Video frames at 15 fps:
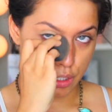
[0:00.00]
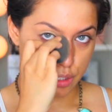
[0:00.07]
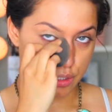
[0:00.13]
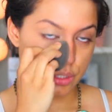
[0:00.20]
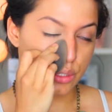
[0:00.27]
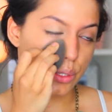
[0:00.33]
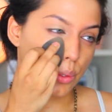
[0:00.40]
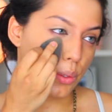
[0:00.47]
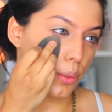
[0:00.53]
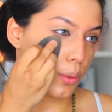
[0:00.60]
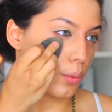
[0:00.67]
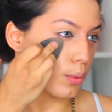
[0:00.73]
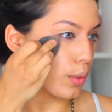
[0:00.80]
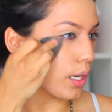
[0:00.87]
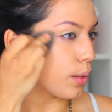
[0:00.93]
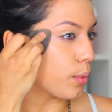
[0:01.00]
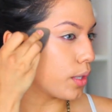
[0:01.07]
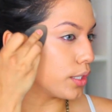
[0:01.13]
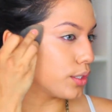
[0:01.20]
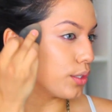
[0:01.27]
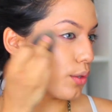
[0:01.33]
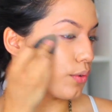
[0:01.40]
So I
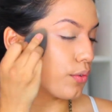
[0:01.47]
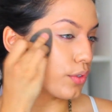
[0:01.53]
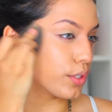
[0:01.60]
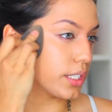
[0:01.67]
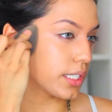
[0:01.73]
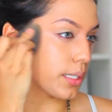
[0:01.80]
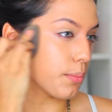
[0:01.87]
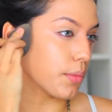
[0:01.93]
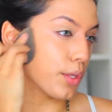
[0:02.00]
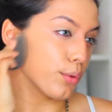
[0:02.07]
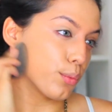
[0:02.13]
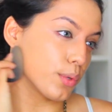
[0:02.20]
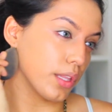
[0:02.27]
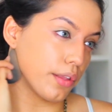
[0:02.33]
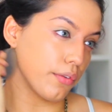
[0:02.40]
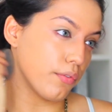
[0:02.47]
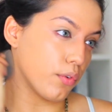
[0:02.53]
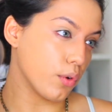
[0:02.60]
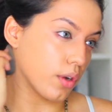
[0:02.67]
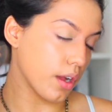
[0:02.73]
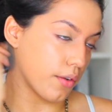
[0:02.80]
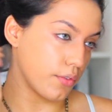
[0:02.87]
want to go for something really
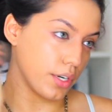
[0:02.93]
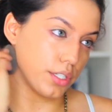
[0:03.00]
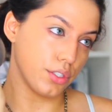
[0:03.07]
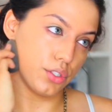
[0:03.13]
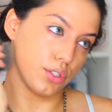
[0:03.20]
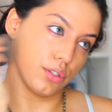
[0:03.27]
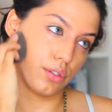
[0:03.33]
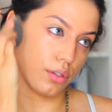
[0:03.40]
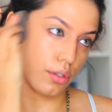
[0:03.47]
full coverage.